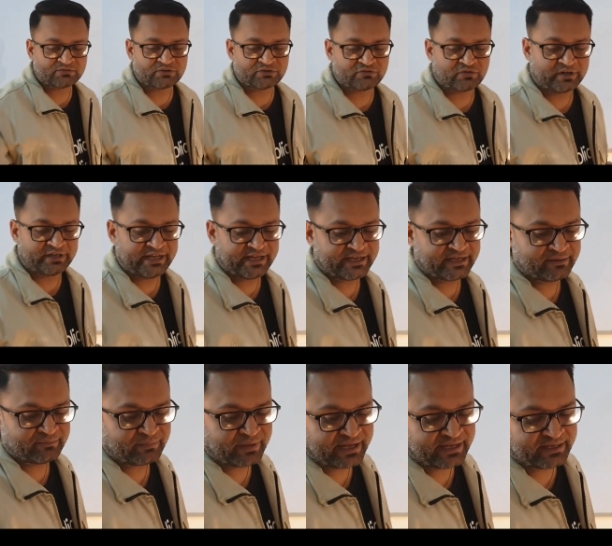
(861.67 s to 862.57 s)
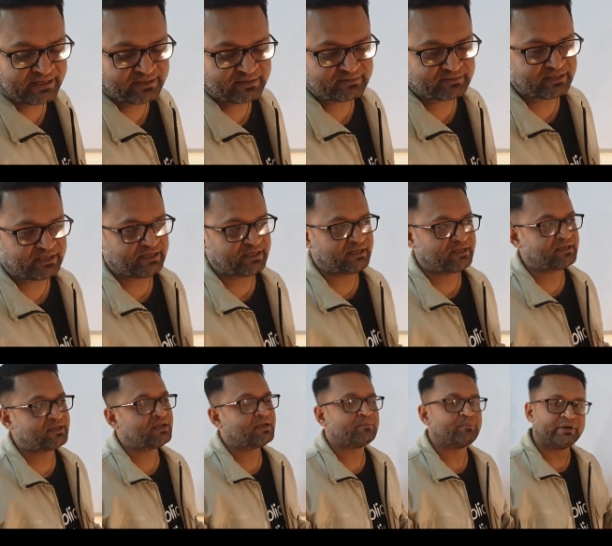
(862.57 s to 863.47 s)
which were taken by
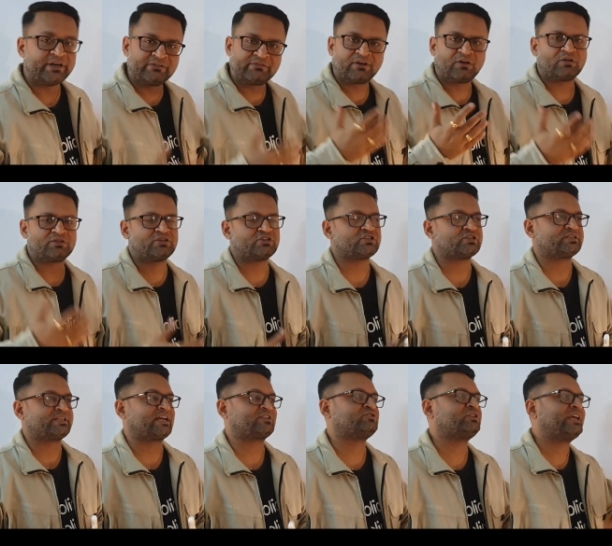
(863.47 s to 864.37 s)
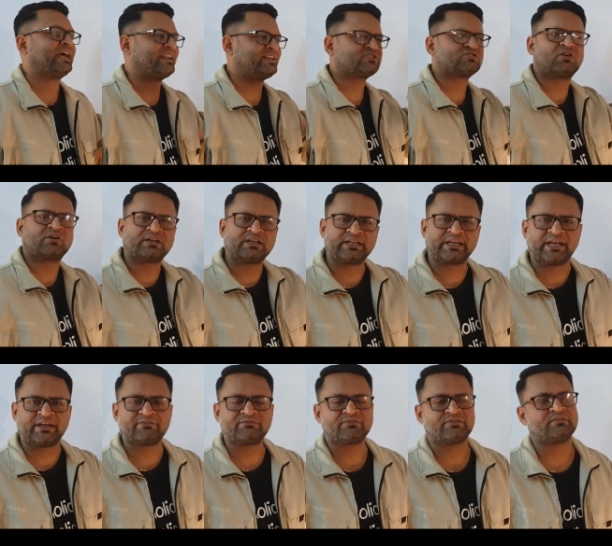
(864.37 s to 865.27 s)
the medieval logicians. Actually, Aristotle
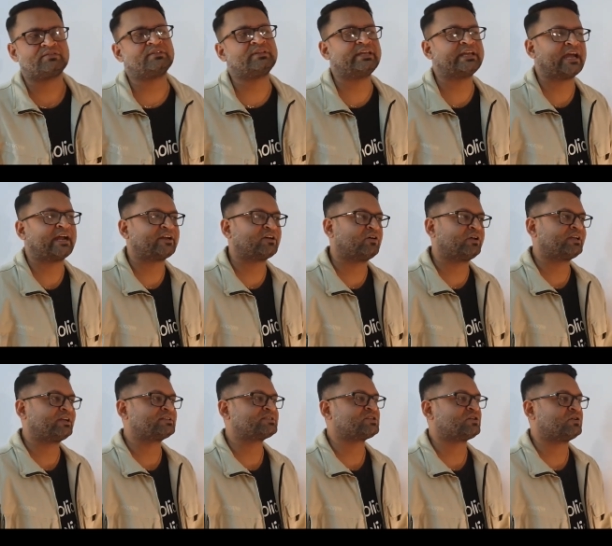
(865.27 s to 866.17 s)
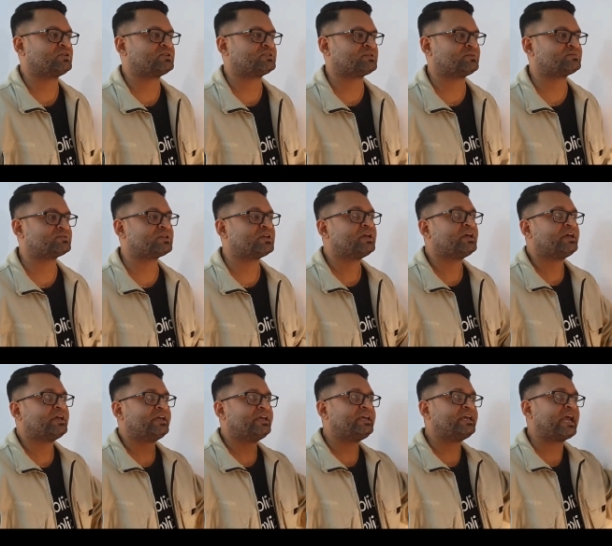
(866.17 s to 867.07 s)
gave the categorical syllogisms.
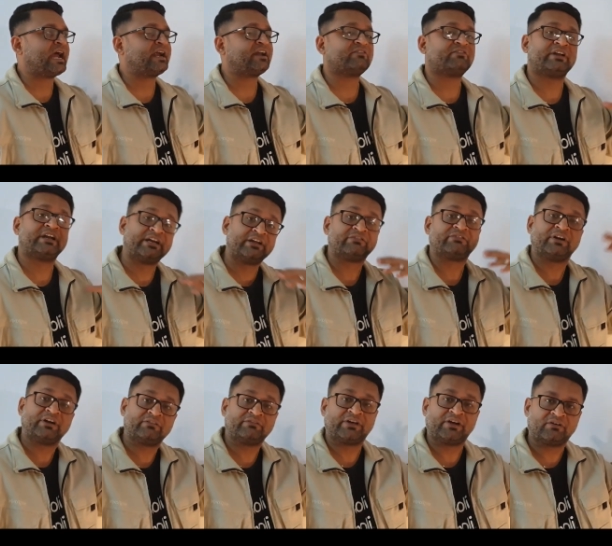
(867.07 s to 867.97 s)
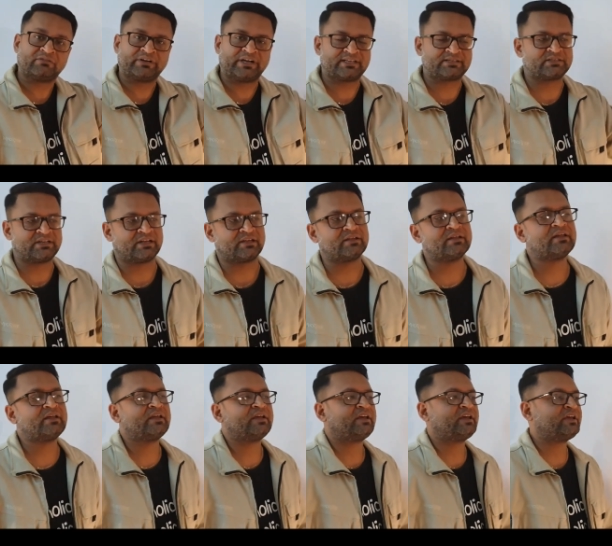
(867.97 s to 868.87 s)
He had a very different way of testing.
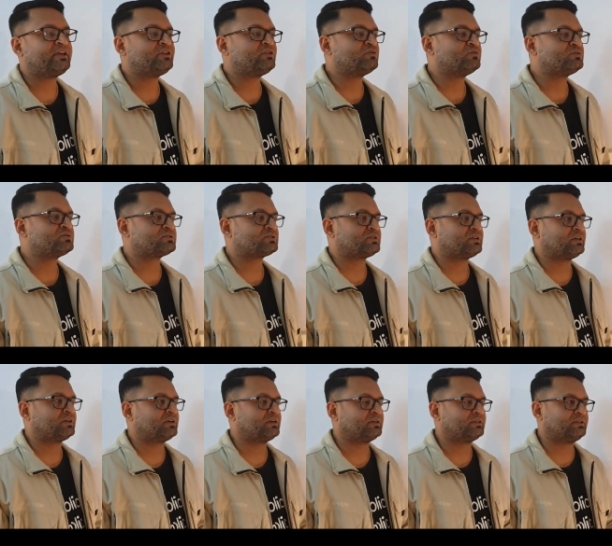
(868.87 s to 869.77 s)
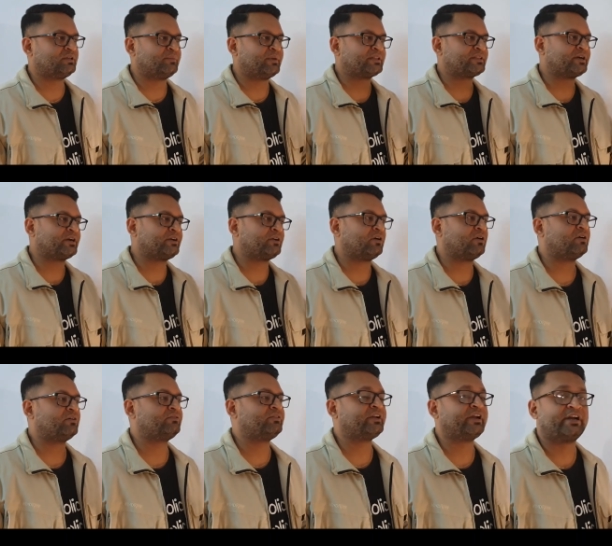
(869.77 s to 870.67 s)
He used the method
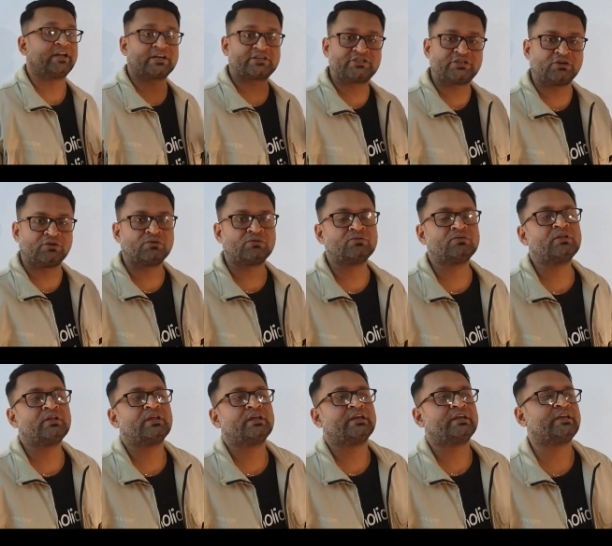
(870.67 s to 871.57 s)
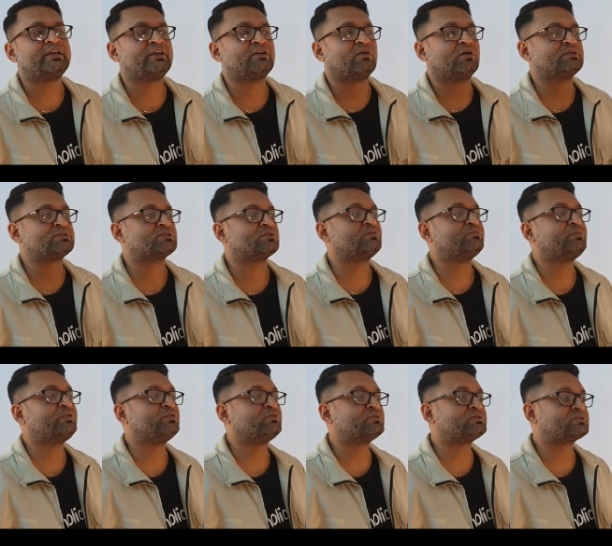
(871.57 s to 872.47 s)
of reductio. He also
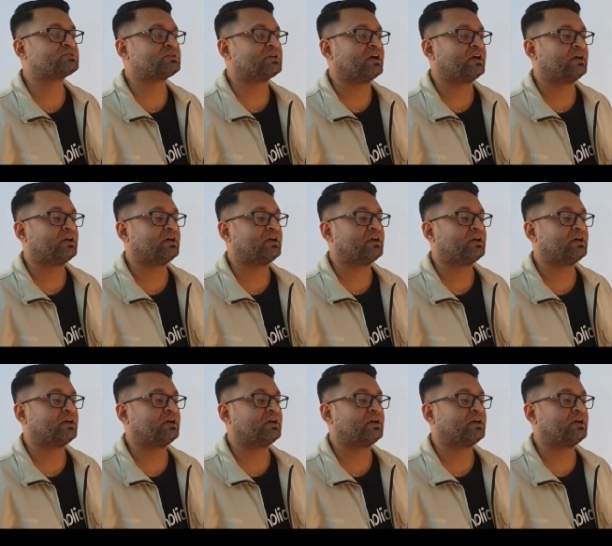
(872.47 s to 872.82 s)
used